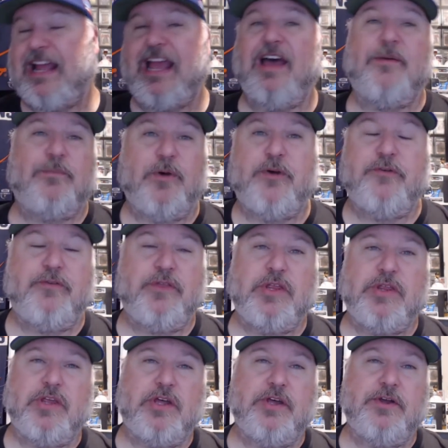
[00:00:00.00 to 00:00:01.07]
got both
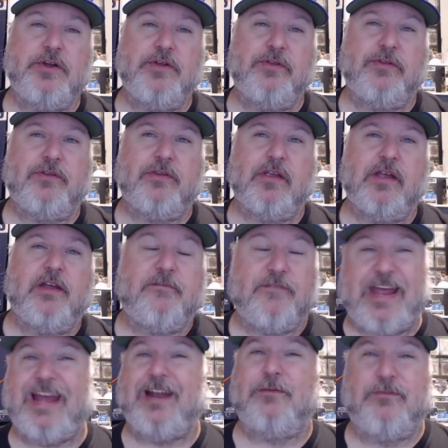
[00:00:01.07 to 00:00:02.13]
of those,
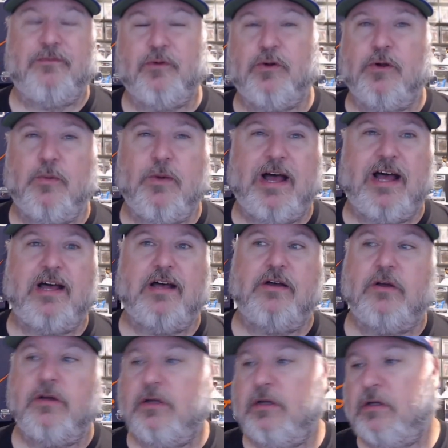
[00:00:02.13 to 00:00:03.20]
had them for a
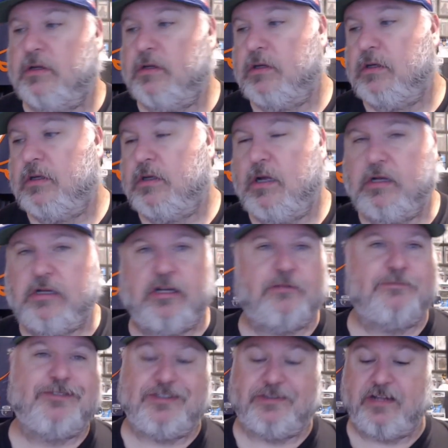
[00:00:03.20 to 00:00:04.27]
while,
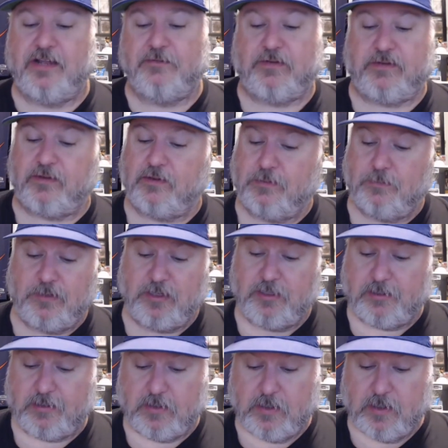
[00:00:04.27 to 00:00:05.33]
just never sent them
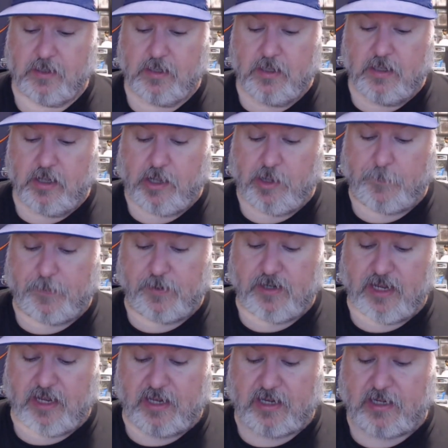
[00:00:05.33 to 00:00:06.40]
in. Upper
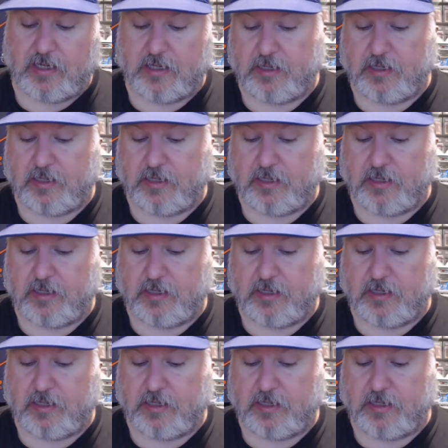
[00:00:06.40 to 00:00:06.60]
Deck,